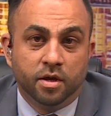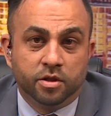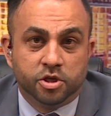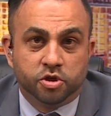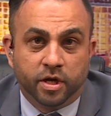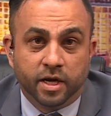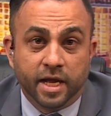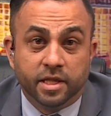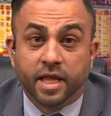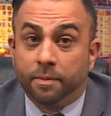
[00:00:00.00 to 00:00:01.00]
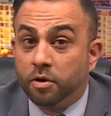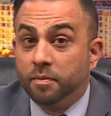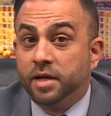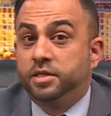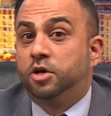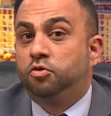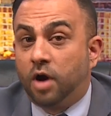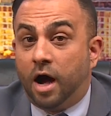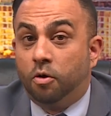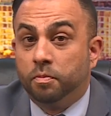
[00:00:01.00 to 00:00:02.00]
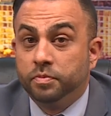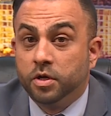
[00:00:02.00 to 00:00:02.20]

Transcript: This triggered a diplomatic row.